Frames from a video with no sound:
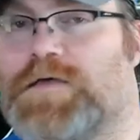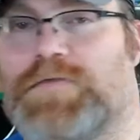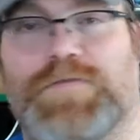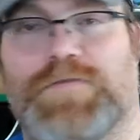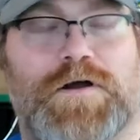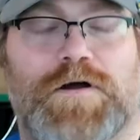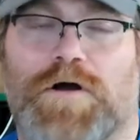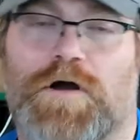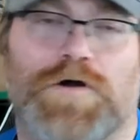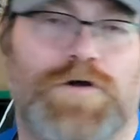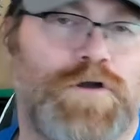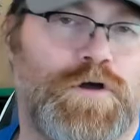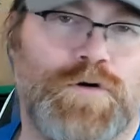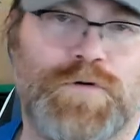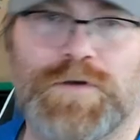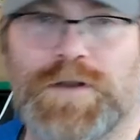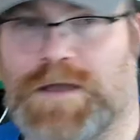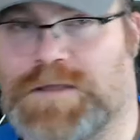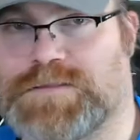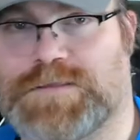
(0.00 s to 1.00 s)
There are no
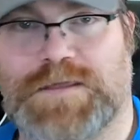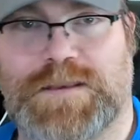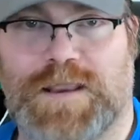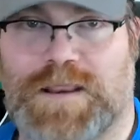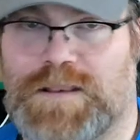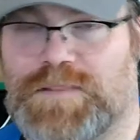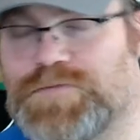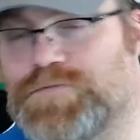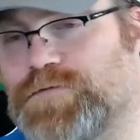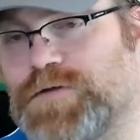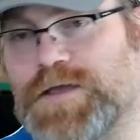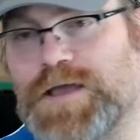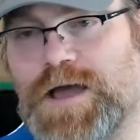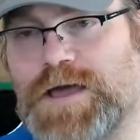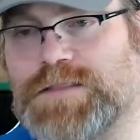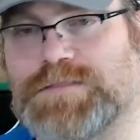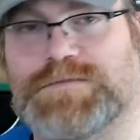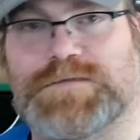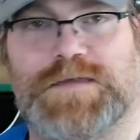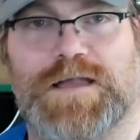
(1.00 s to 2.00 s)
1983
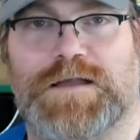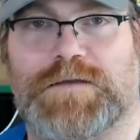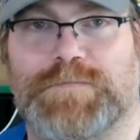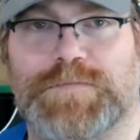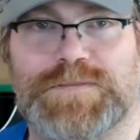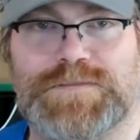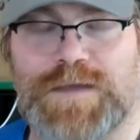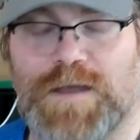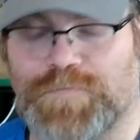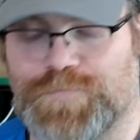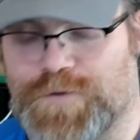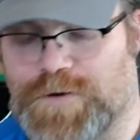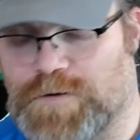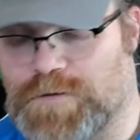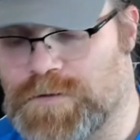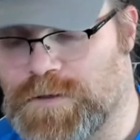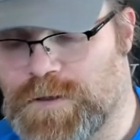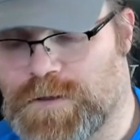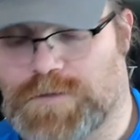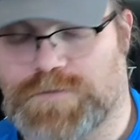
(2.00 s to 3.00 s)
guidance documents out
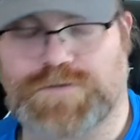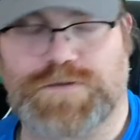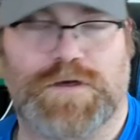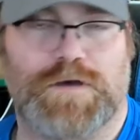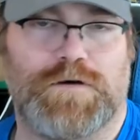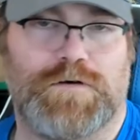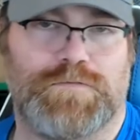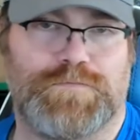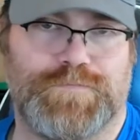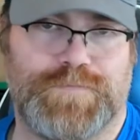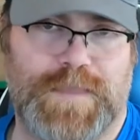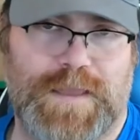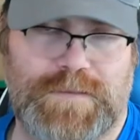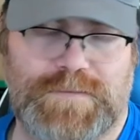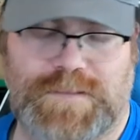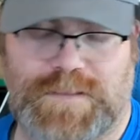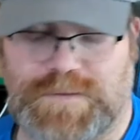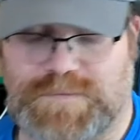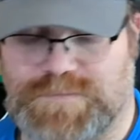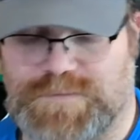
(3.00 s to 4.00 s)
there, so
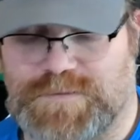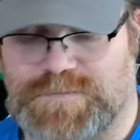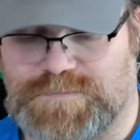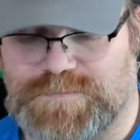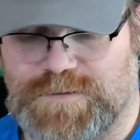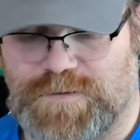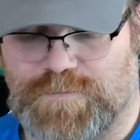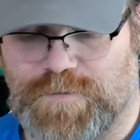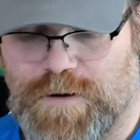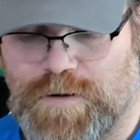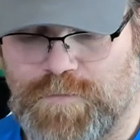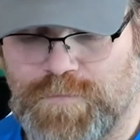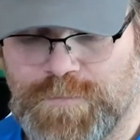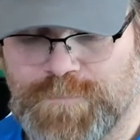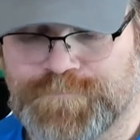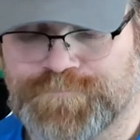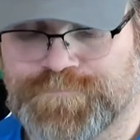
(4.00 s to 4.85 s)
that list is zero.